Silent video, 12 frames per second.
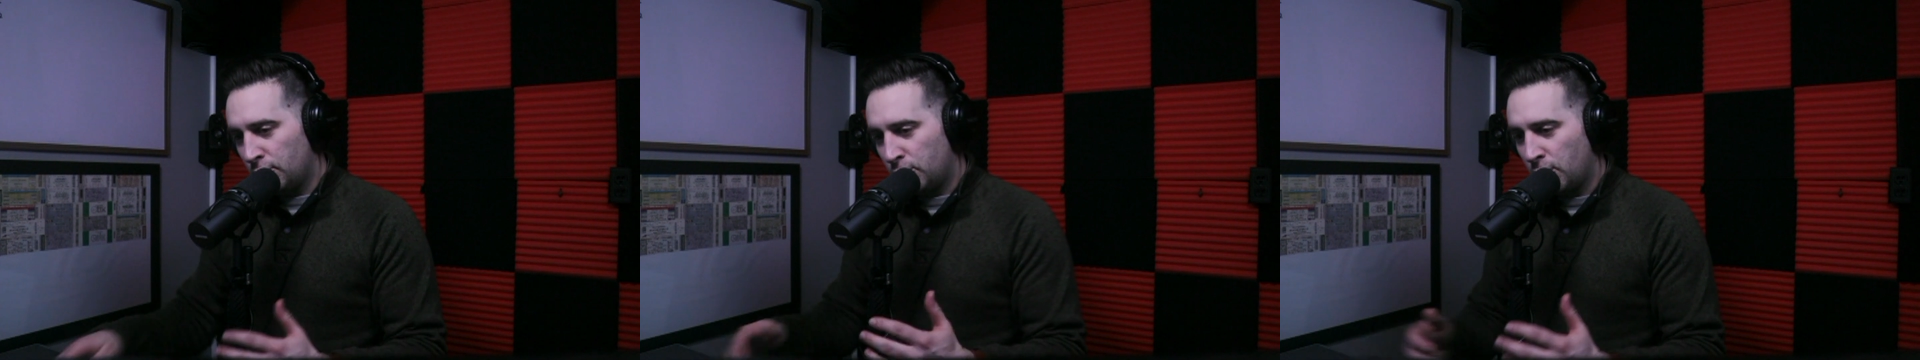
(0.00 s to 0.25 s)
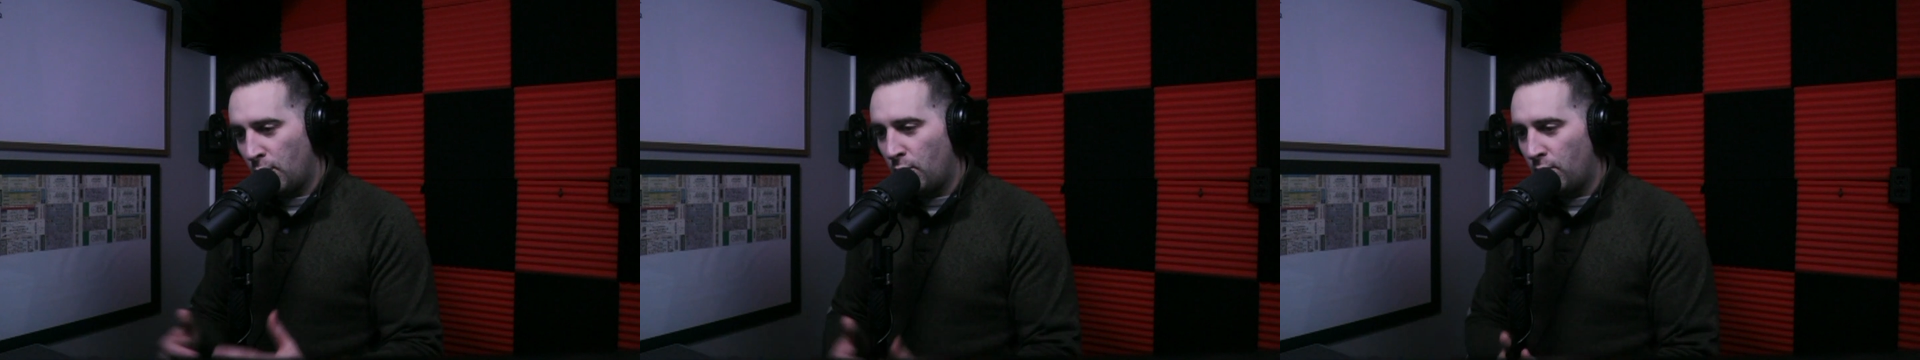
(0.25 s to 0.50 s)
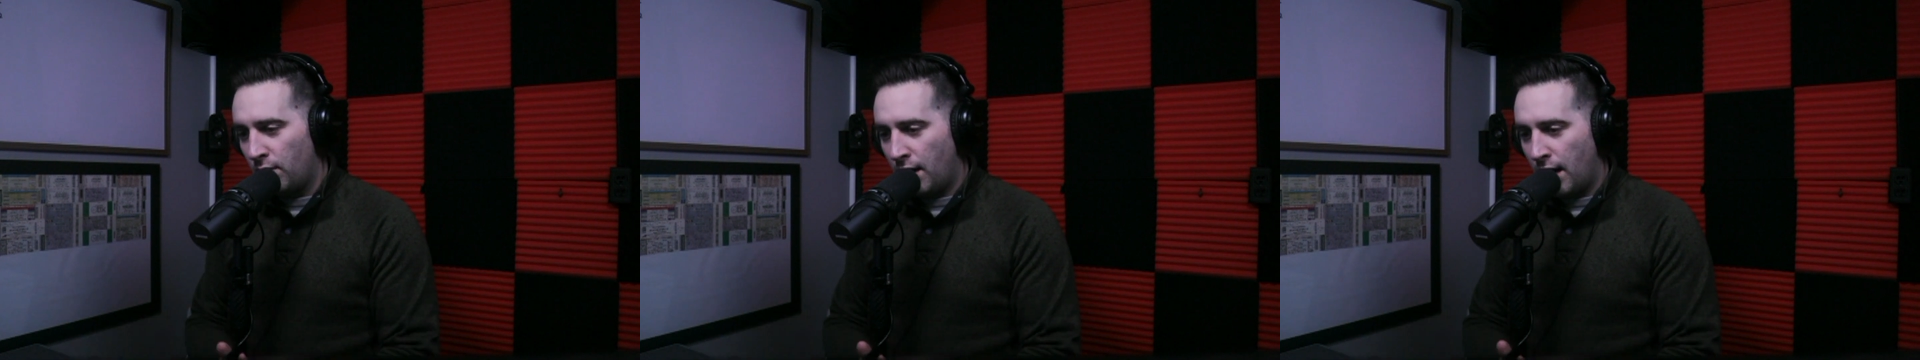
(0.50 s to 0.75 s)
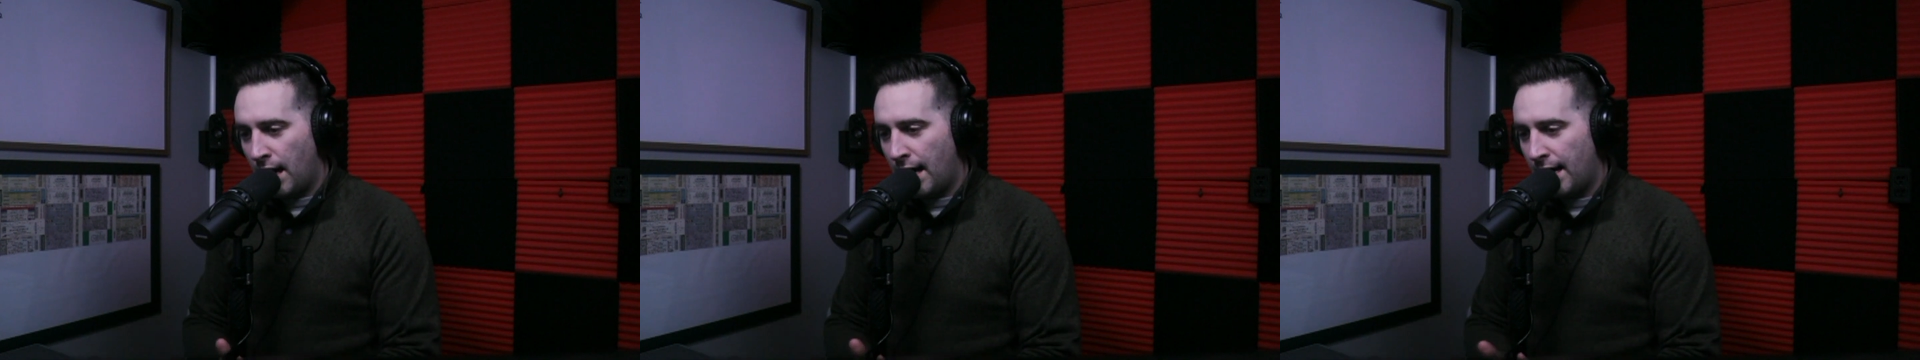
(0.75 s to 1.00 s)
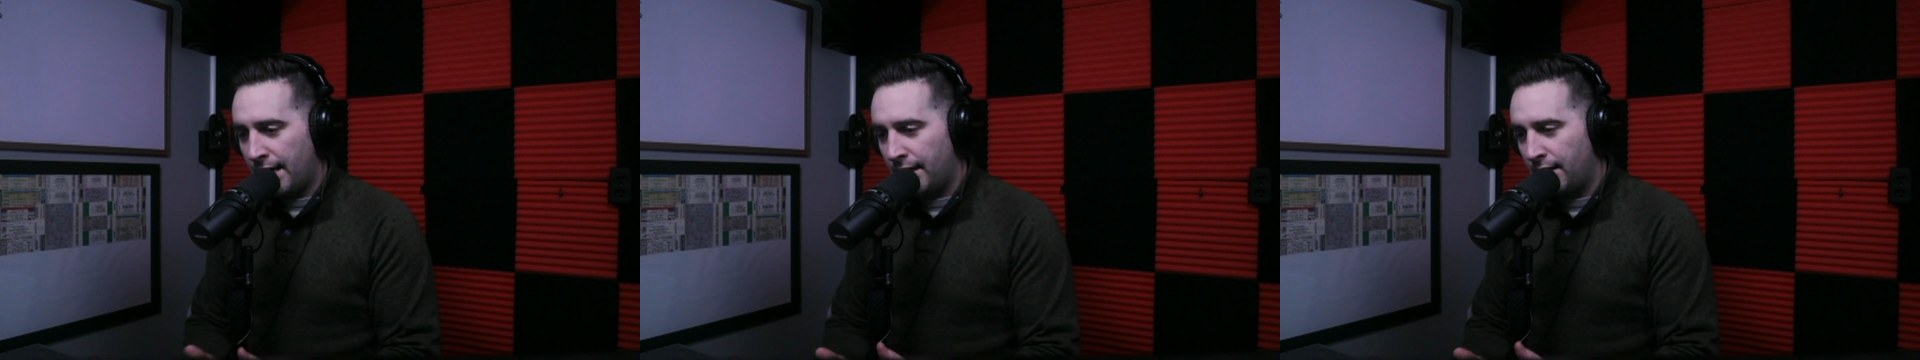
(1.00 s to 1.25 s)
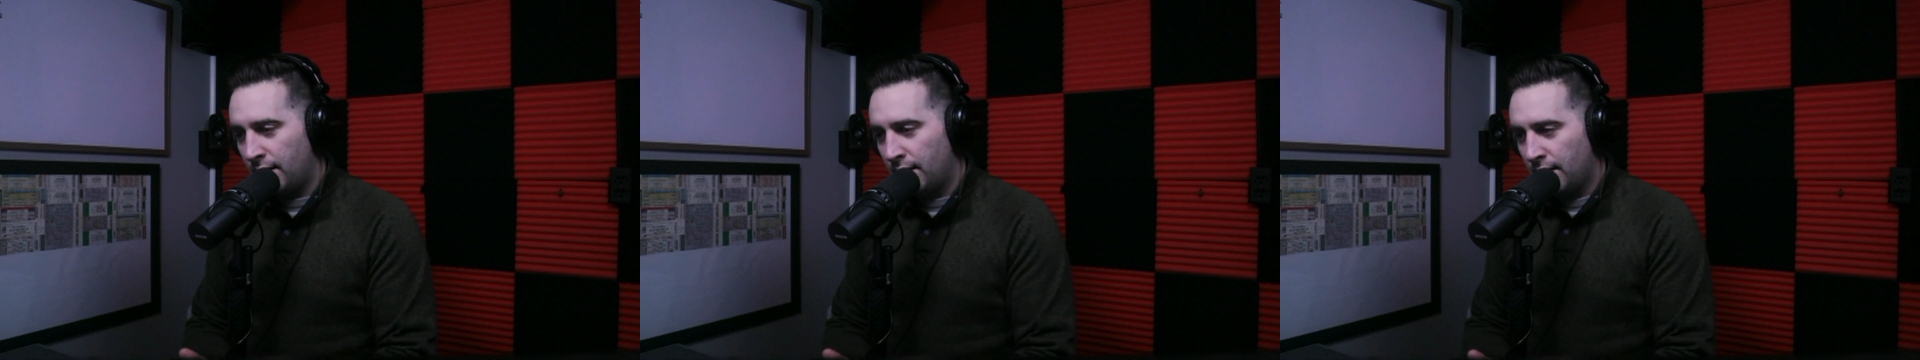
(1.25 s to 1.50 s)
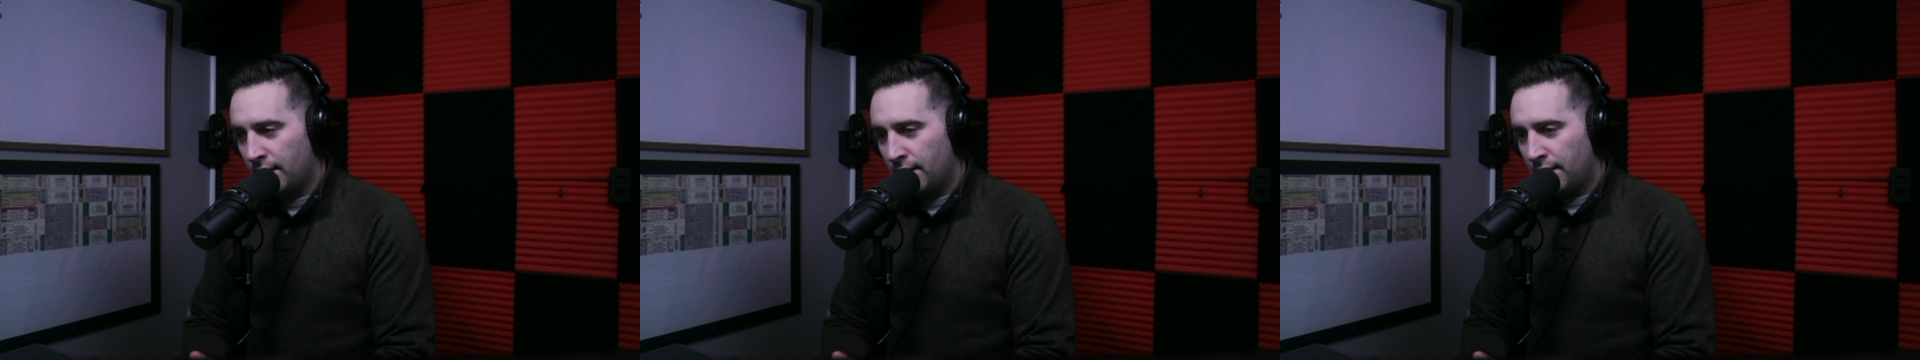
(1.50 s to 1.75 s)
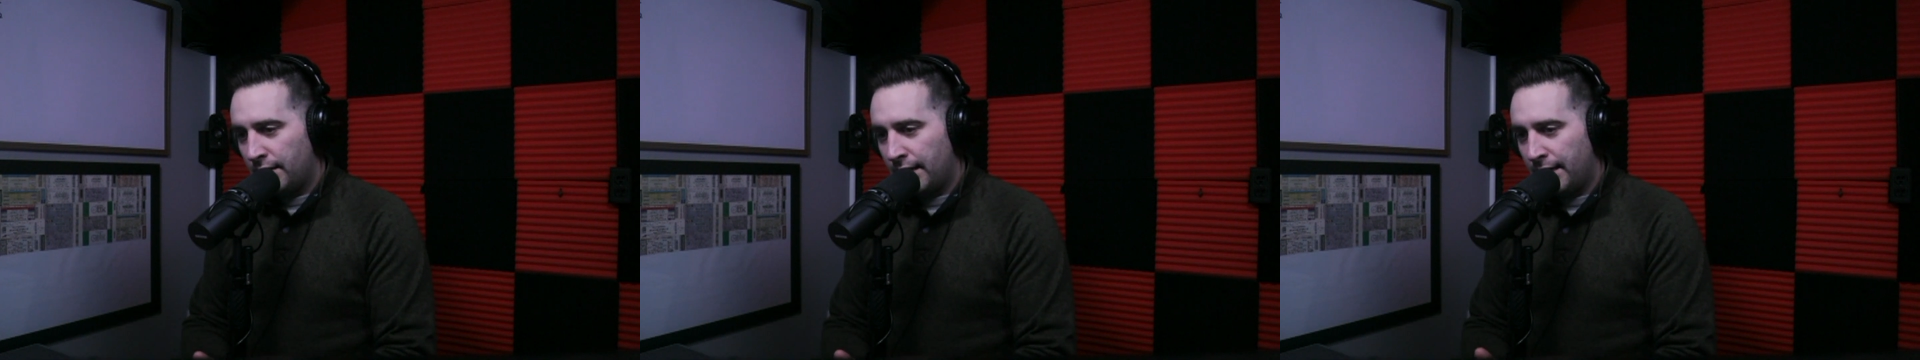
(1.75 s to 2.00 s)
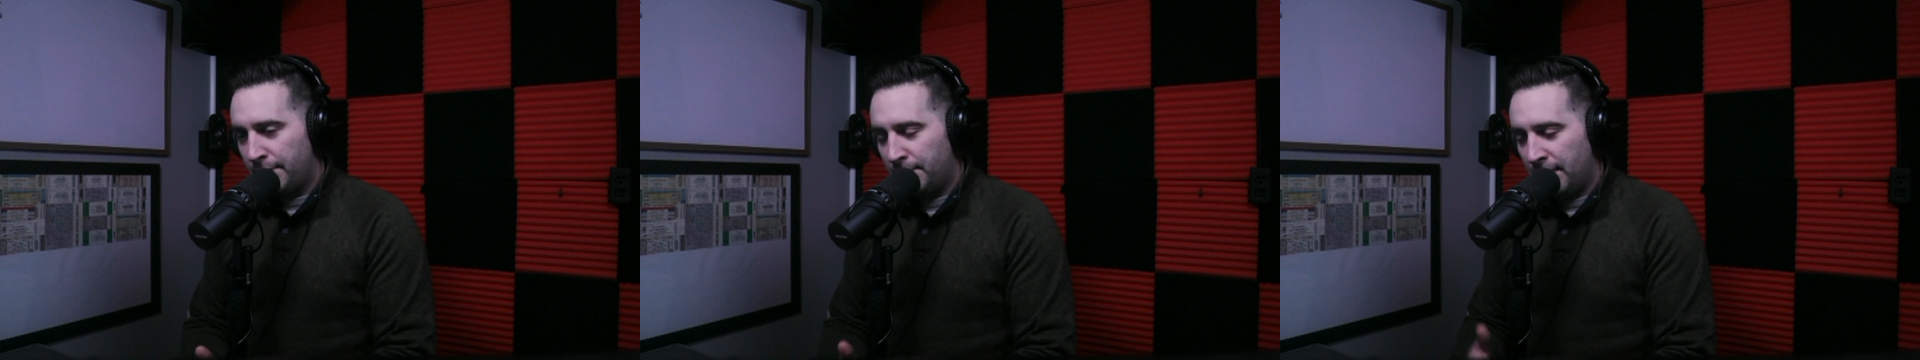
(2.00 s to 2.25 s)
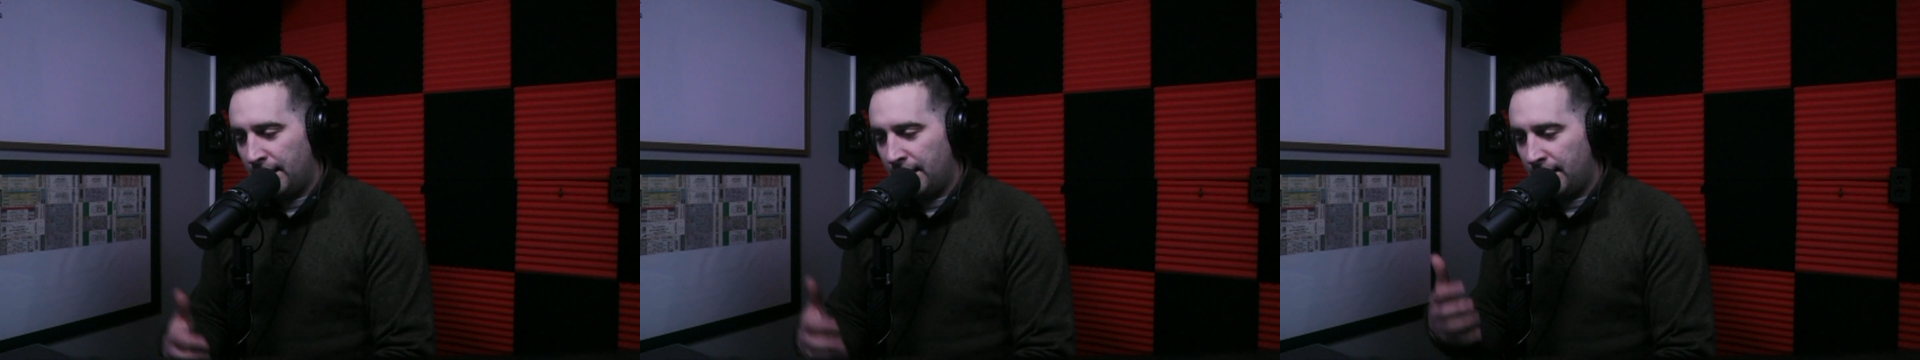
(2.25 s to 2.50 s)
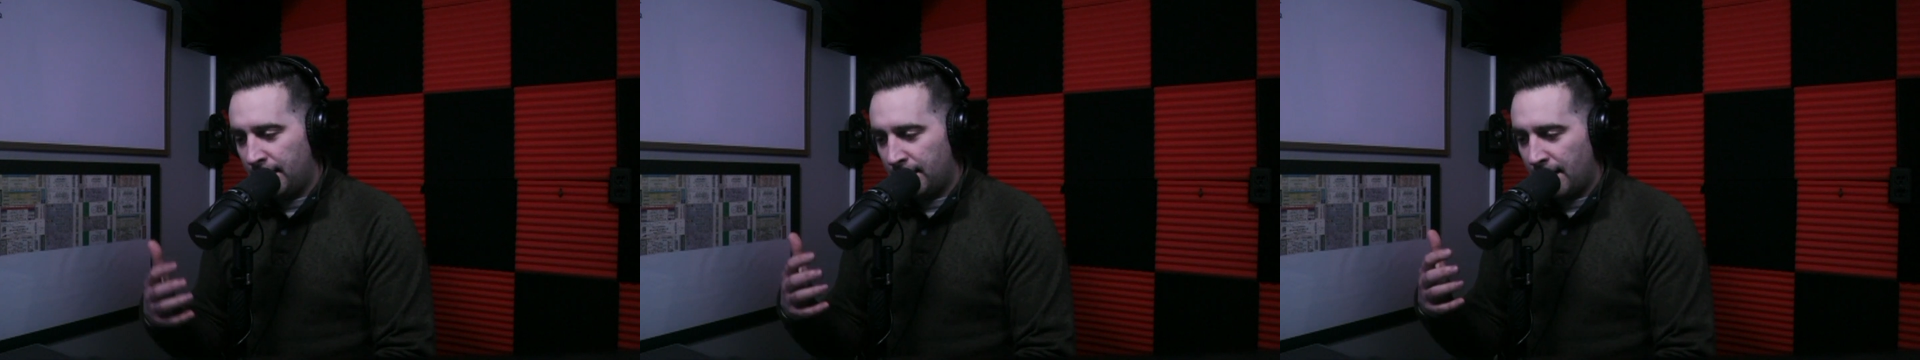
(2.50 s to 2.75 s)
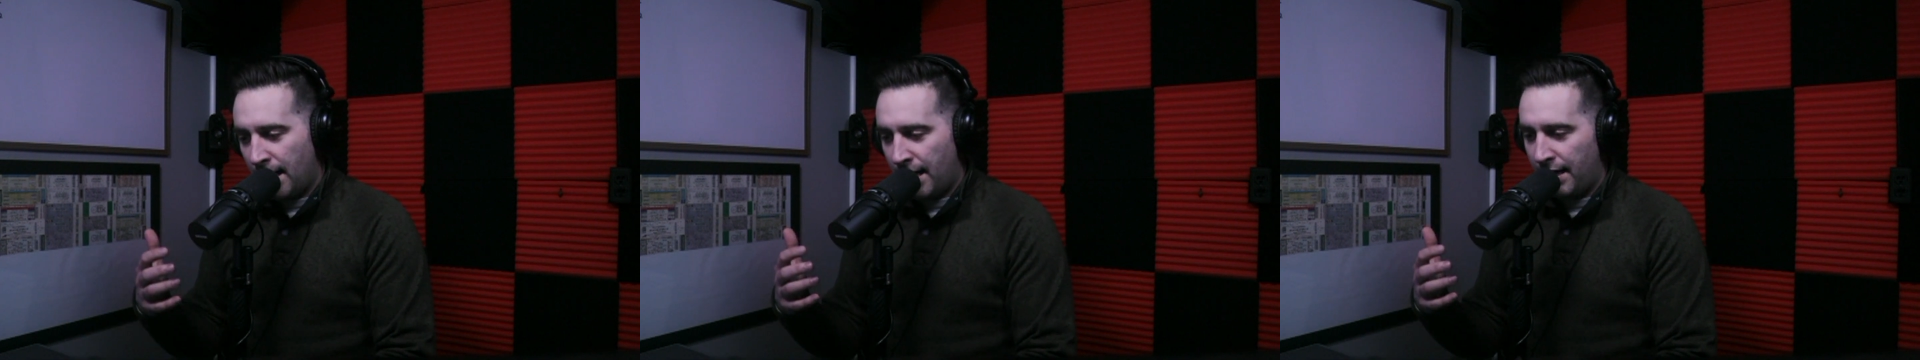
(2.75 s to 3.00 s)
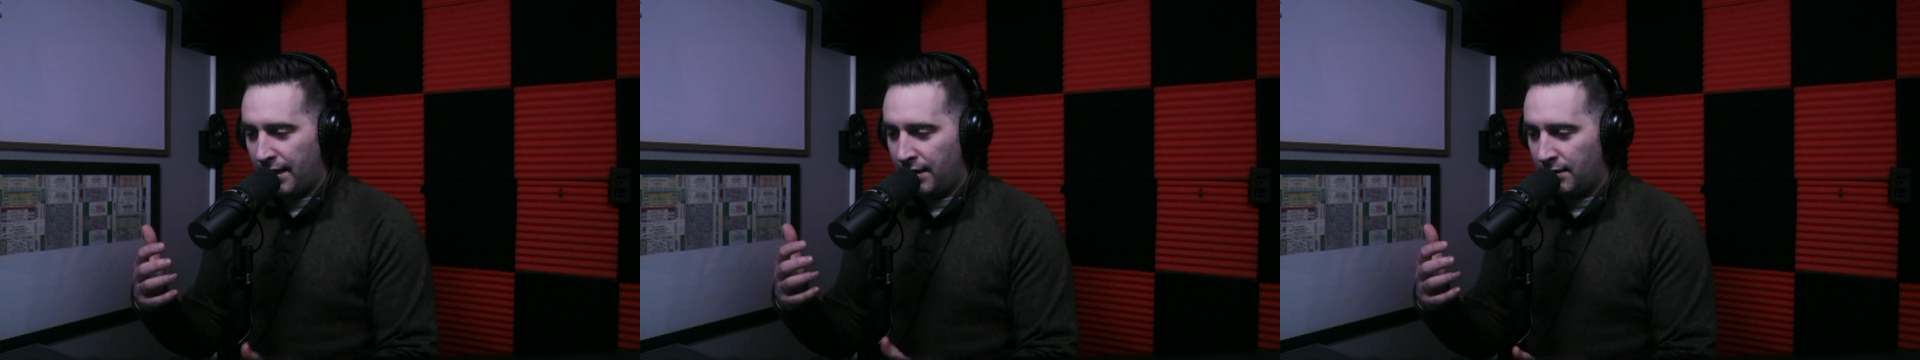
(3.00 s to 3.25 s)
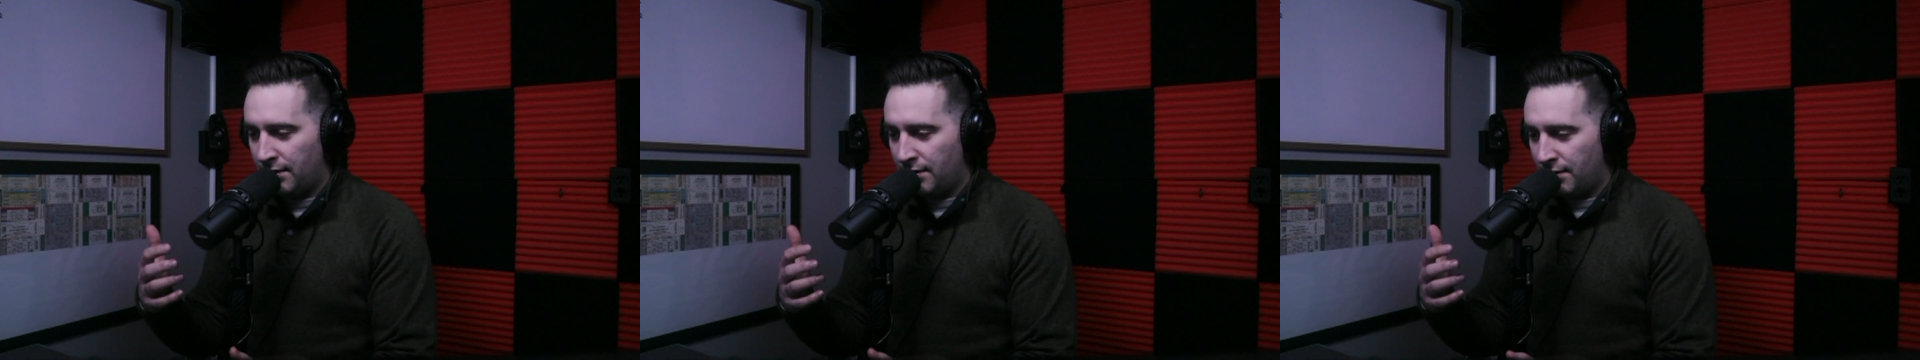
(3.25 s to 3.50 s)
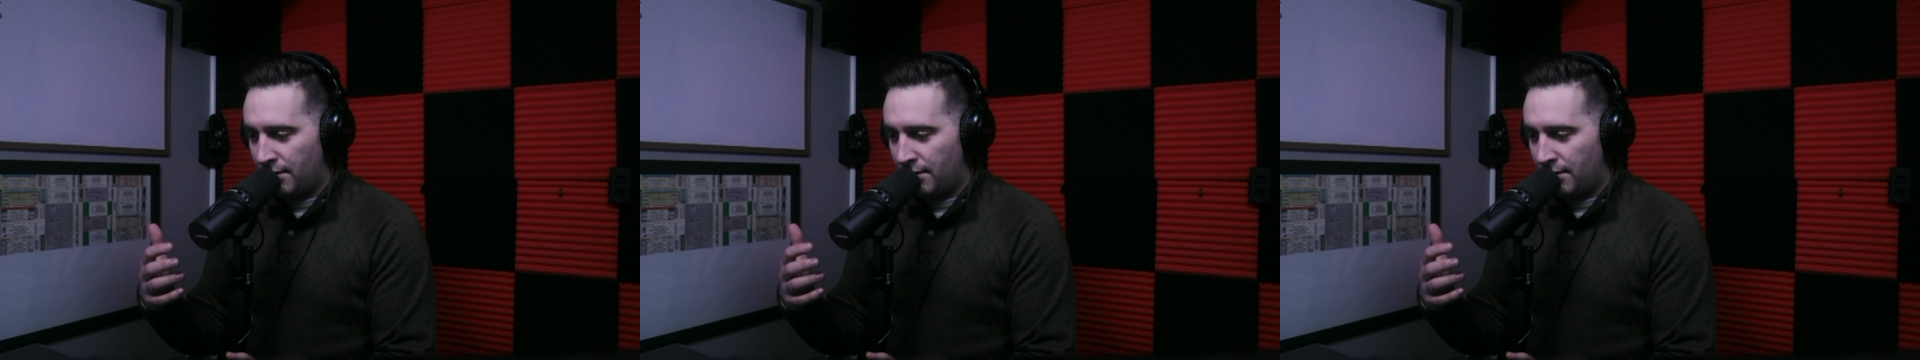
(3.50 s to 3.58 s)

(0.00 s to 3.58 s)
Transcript: So I am eating a